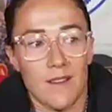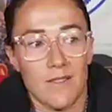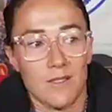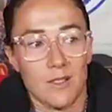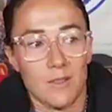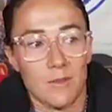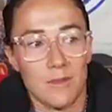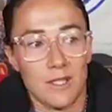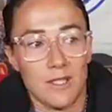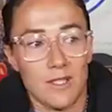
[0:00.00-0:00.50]
I've
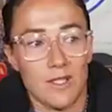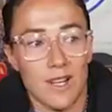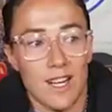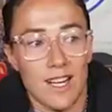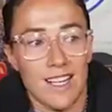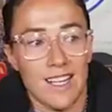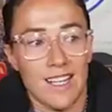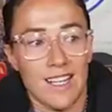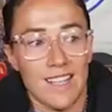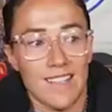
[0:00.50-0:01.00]
just been trying
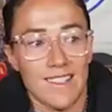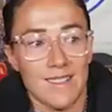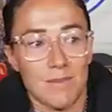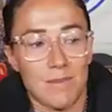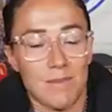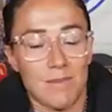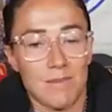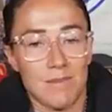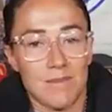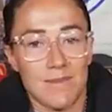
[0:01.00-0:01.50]
to eat,
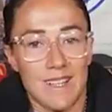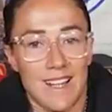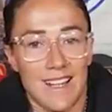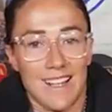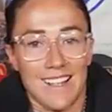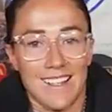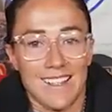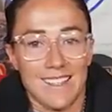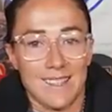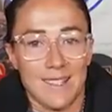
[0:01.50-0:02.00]

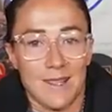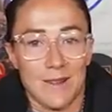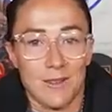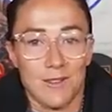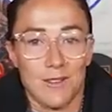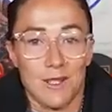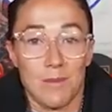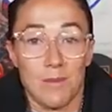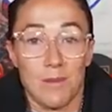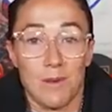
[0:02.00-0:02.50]
like, it sounds
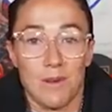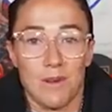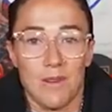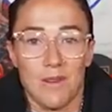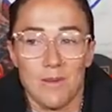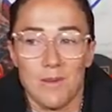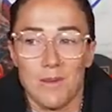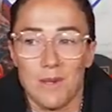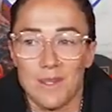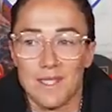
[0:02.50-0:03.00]
really
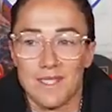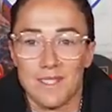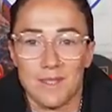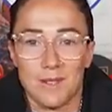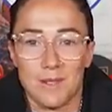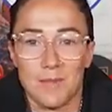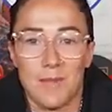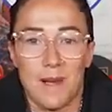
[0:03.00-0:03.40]
boring, but it's just